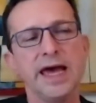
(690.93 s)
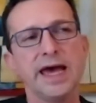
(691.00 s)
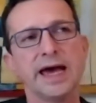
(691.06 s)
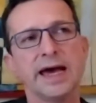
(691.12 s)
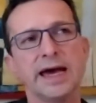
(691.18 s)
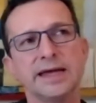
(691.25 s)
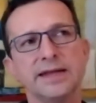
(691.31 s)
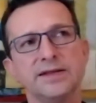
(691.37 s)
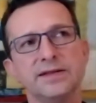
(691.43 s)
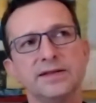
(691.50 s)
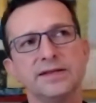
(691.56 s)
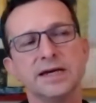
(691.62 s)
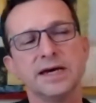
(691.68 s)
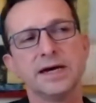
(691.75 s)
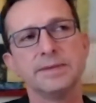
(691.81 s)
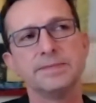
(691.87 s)

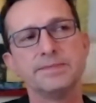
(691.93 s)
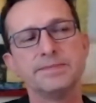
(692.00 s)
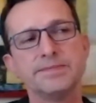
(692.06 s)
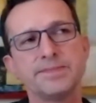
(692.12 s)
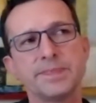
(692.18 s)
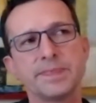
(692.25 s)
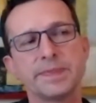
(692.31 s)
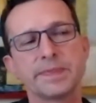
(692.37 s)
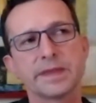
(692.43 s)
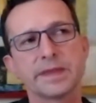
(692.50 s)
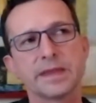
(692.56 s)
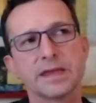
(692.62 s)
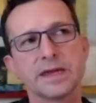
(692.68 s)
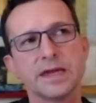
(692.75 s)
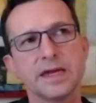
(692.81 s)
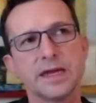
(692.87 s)
And
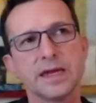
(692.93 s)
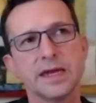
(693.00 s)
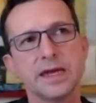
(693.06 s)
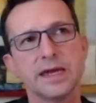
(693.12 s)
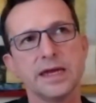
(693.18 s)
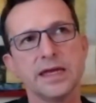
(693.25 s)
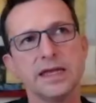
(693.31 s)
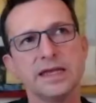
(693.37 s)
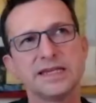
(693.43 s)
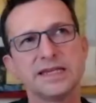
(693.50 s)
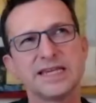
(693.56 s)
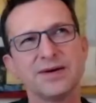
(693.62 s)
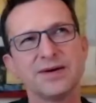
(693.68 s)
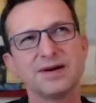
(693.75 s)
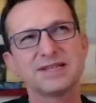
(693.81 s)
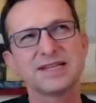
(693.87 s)

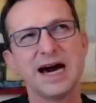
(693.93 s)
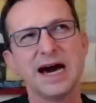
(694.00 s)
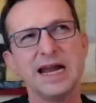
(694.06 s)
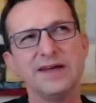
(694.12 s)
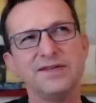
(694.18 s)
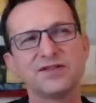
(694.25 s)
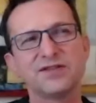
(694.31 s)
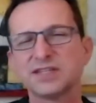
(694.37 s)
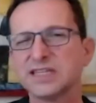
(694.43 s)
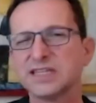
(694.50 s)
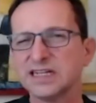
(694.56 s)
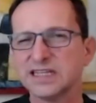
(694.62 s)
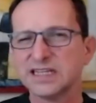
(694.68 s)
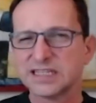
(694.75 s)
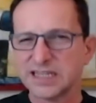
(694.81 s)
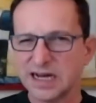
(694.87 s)
so I was kind of interested
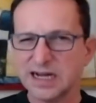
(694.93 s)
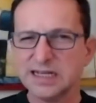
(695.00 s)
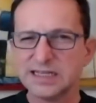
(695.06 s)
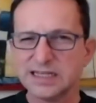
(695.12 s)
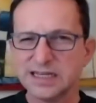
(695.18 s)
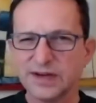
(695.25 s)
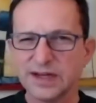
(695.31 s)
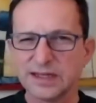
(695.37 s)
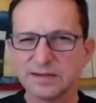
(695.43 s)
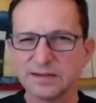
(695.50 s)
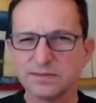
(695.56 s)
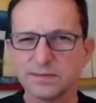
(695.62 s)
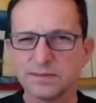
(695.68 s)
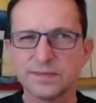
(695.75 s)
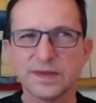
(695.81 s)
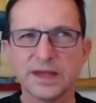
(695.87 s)
in the science of it,
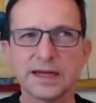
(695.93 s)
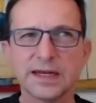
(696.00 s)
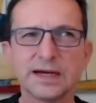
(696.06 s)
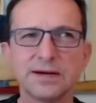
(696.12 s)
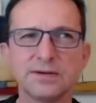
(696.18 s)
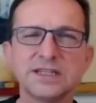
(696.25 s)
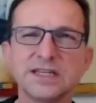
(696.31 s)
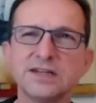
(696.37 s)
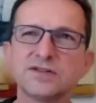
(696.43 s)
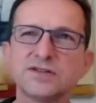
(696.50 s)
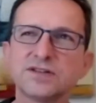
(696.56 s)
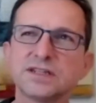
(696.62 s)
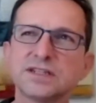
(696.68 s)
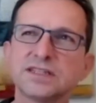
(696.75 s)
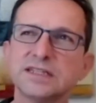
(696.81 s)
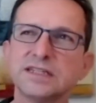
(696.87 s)
and I was
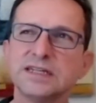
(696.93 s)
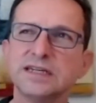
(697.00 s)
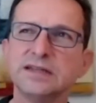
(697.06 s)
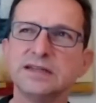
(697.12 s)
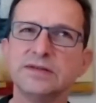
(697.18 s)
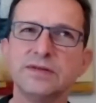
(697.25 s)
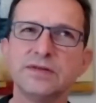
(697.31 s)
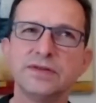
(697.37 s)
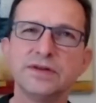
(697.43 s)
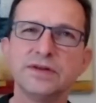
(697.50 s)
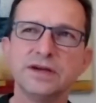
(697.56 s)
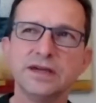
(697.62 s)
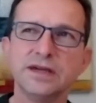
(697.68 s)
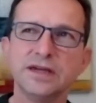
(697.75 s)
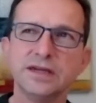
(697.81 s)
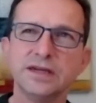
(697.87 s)
interested in
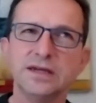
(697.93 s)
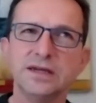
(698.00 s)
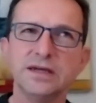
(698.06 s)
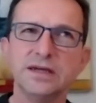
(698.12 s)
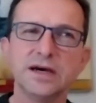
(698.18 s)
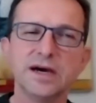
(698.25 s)
the